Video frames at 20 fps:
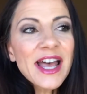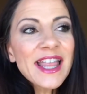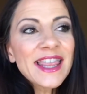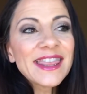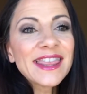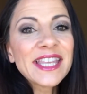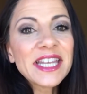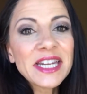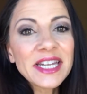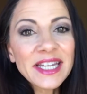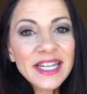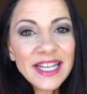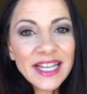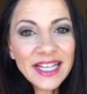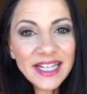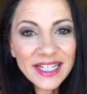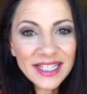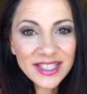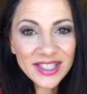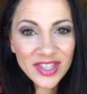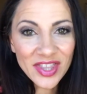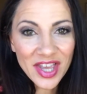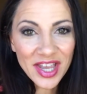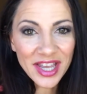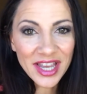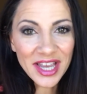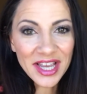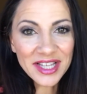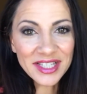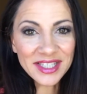The neatest thing
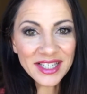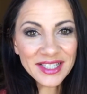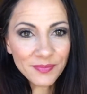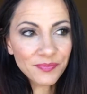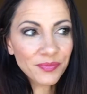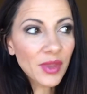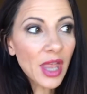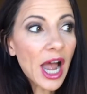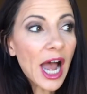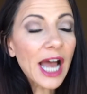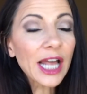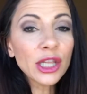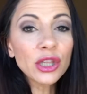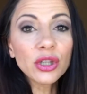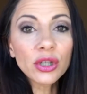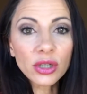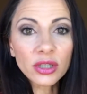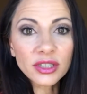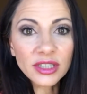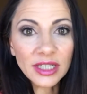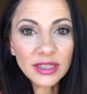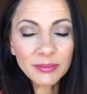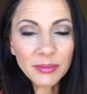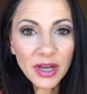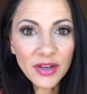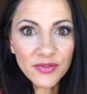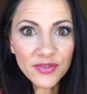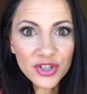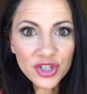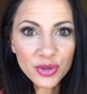is I looked at
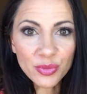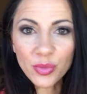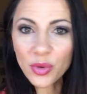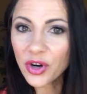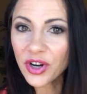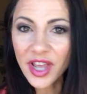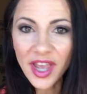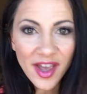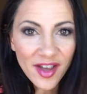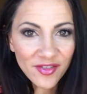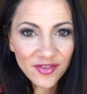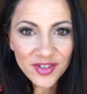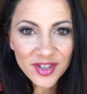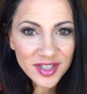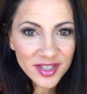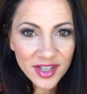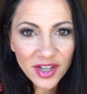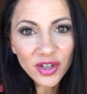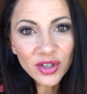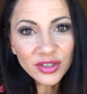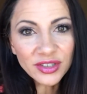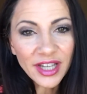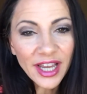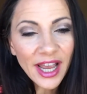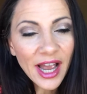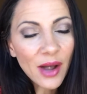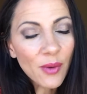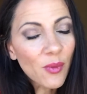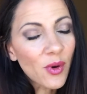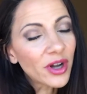my vision board every single day.
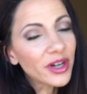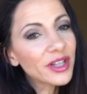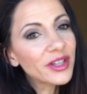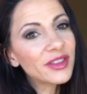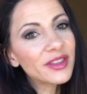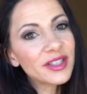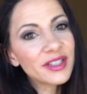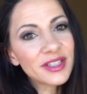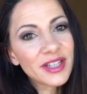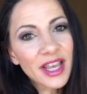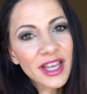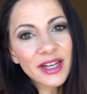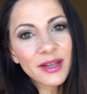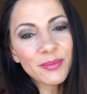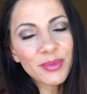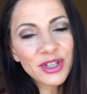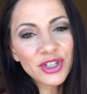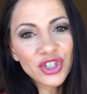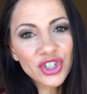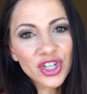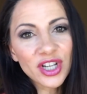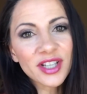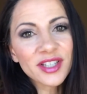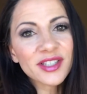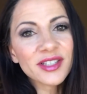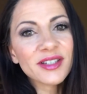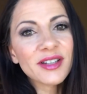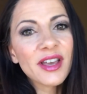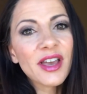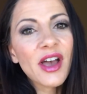I wanted the day to be
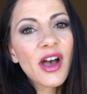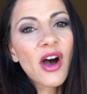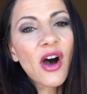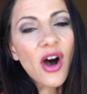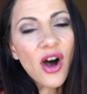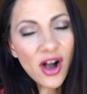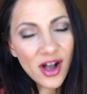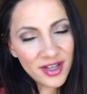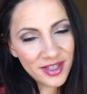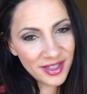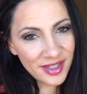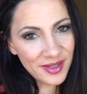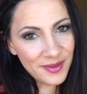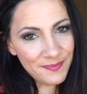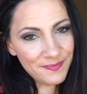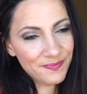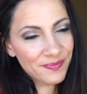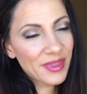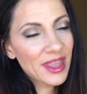just awesome.